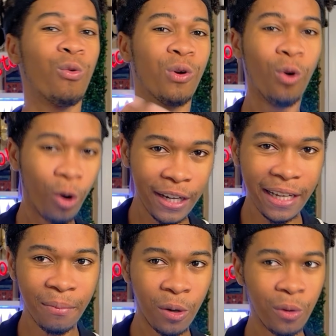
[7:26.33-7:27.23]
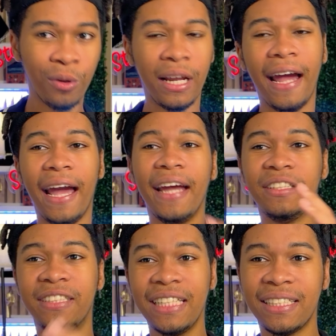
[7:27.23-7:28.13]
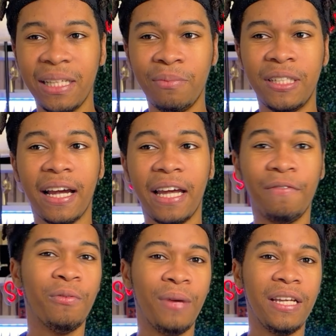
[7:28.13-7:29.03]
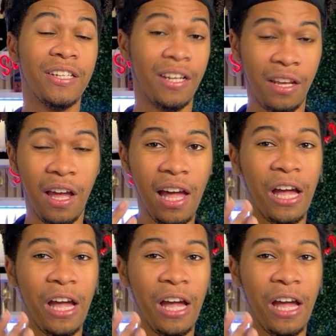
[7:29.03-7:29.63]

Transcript: recording mode, and system check information.